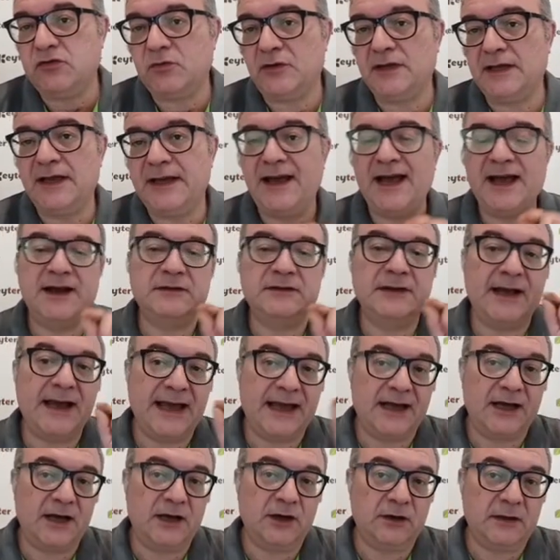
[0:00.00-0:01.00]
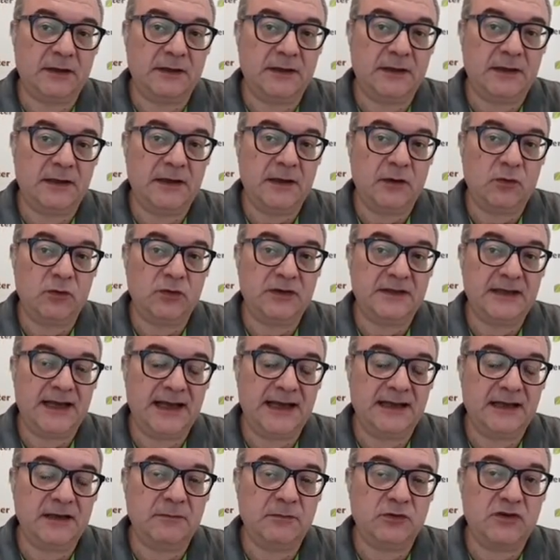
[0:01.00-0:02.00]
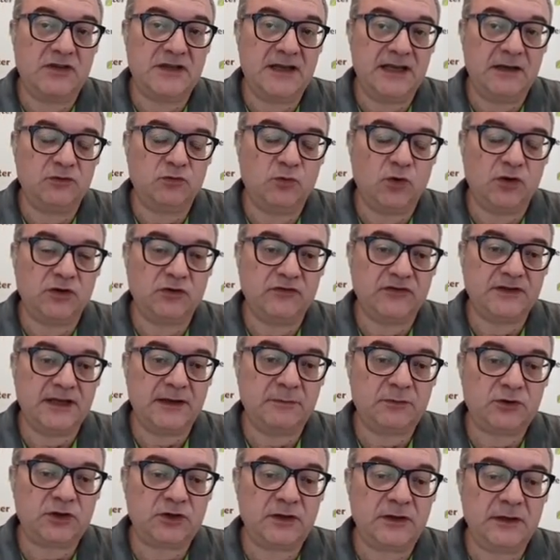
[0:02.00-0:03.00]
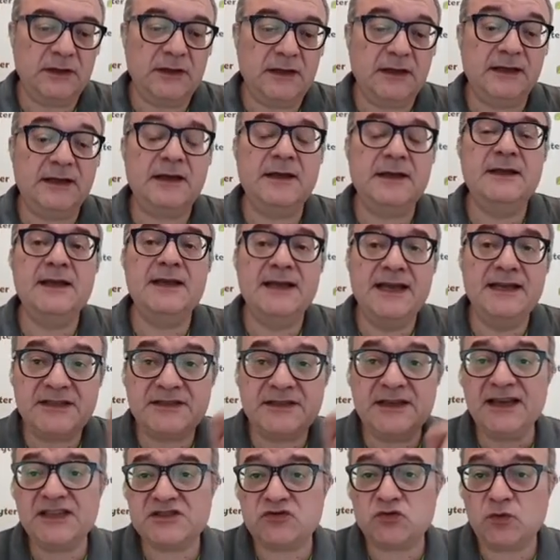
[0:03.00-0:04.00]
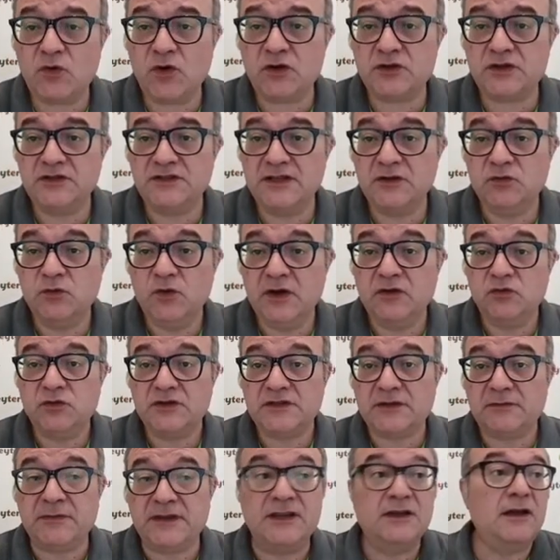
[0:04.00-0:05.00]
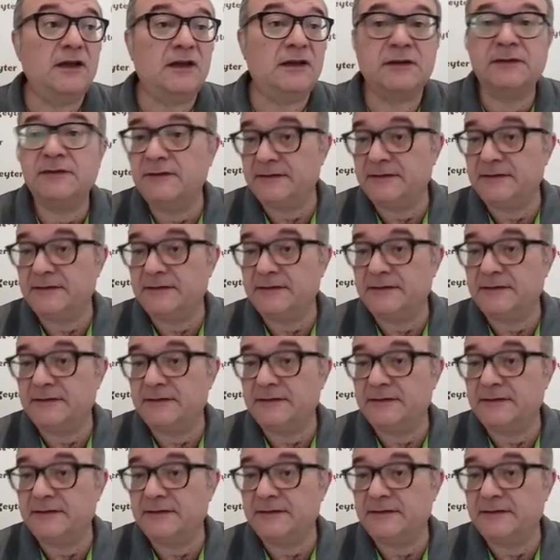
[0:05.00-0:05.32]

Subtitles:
we can have air with 80% water vapor that has less water than one with a meter.